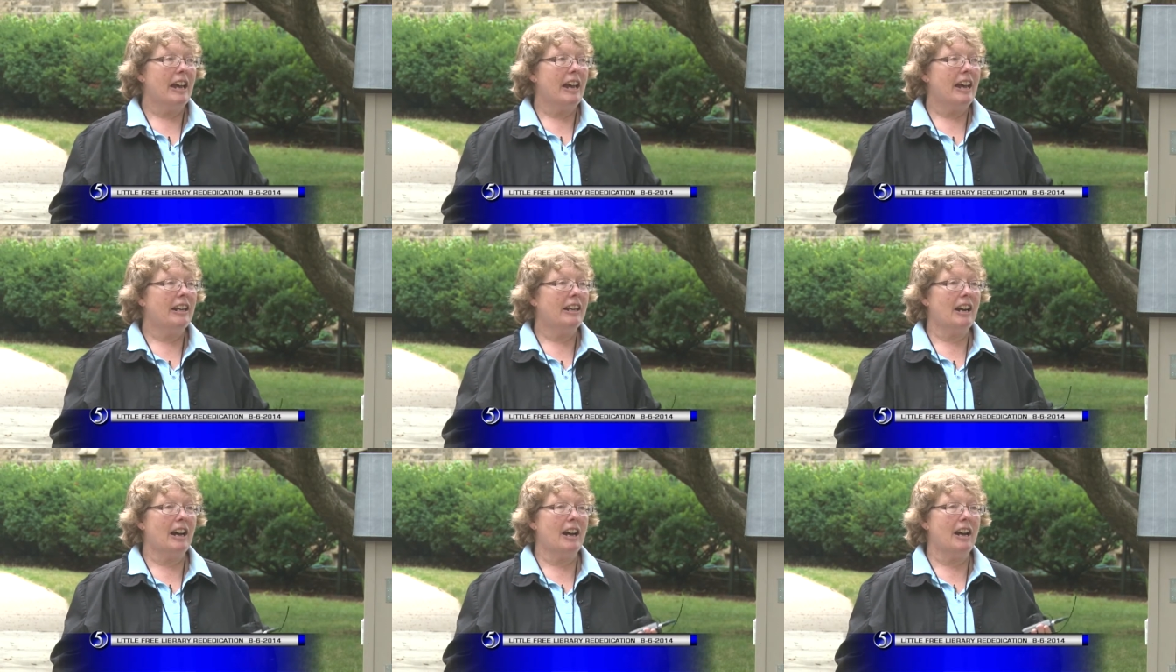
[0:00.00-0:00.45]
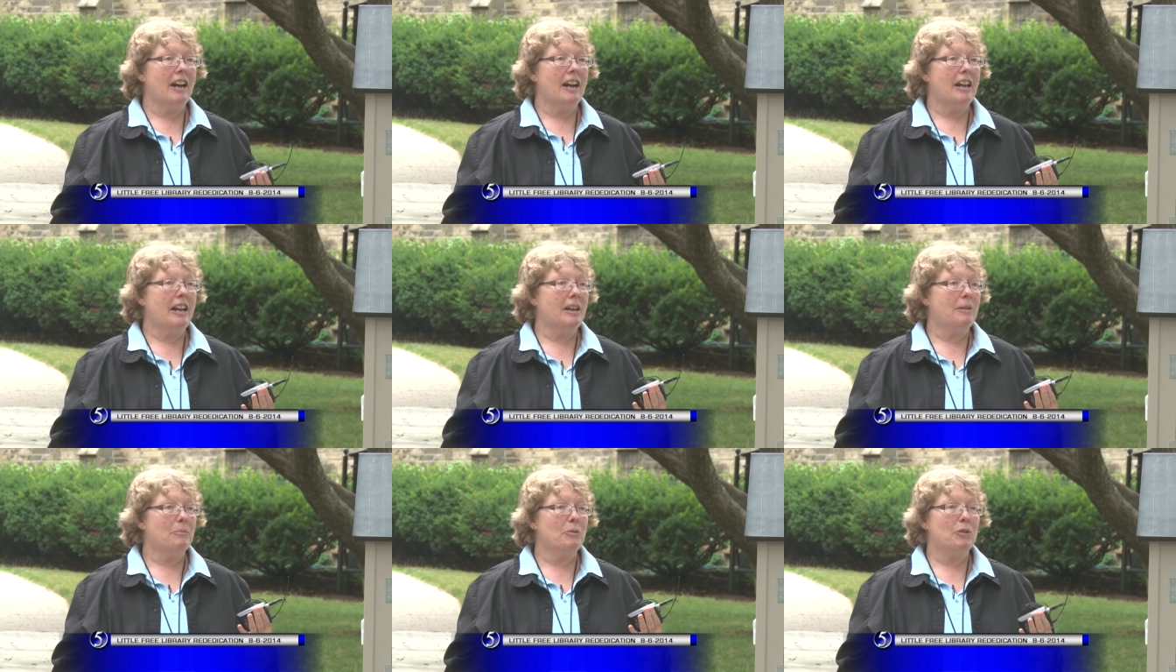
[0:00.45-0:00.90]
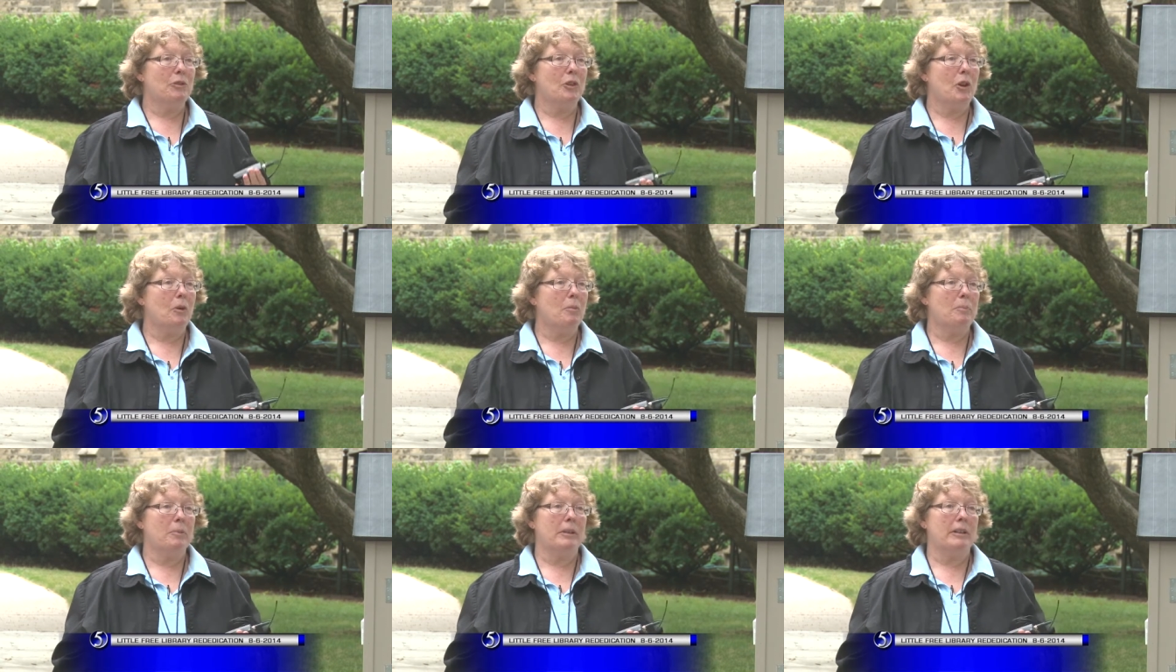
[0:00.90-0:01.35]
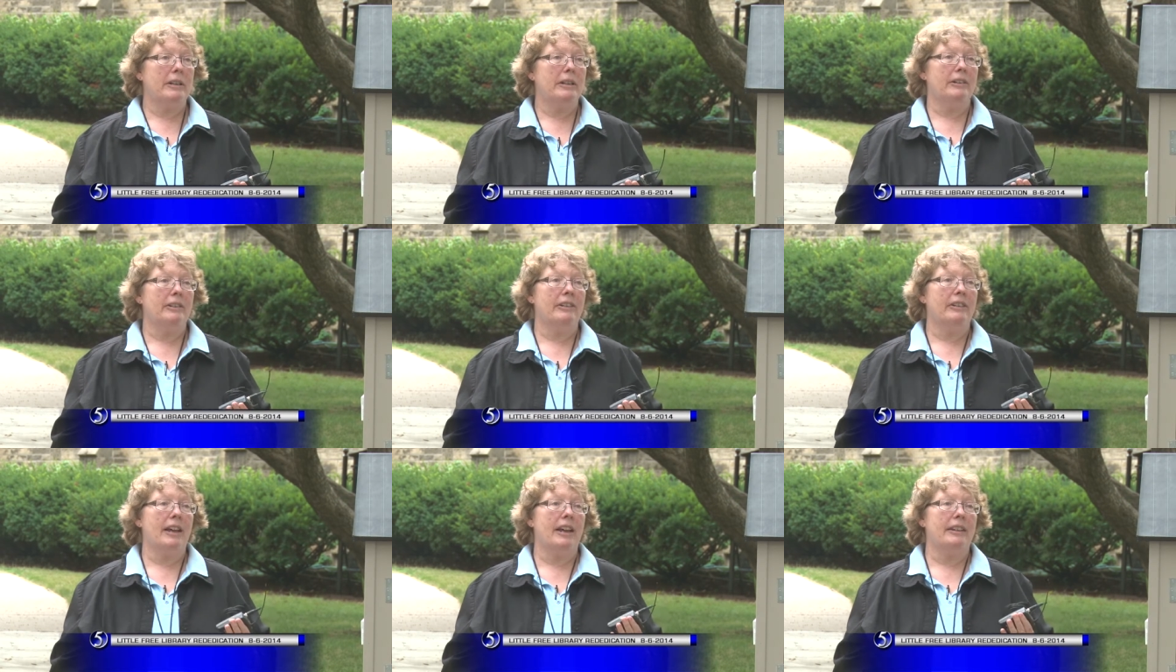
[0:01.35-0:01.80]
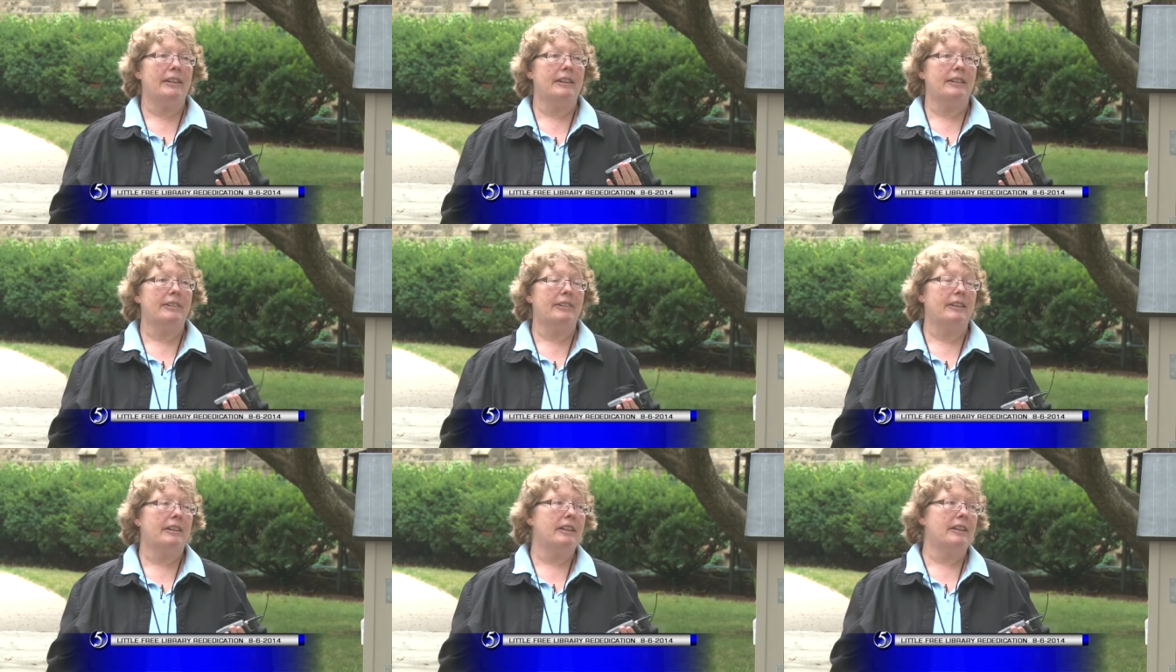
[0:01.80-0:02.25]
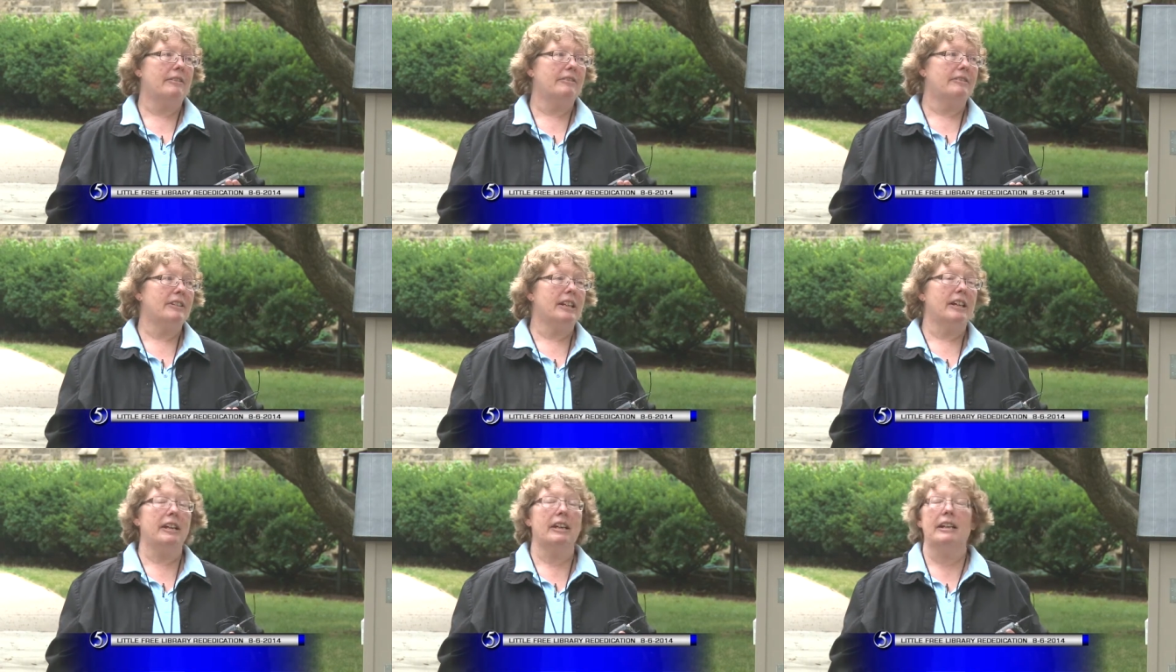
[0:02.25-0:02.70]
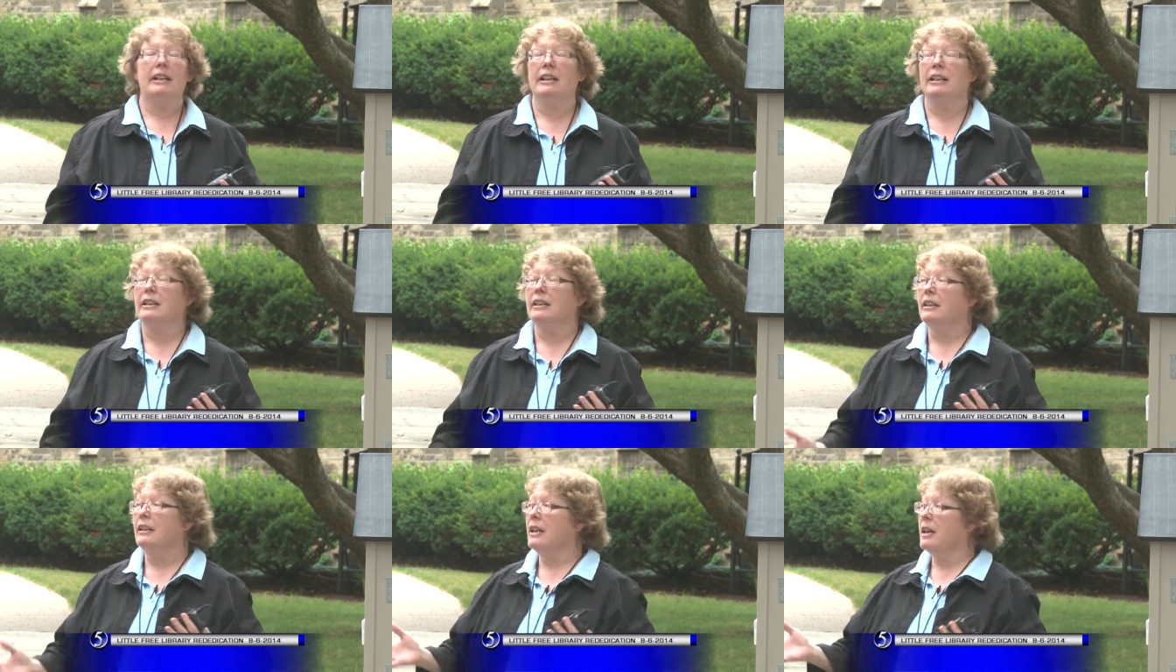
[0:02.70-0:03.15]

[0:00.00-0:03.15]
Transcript: And I am so pleased that the City of Lincoln and the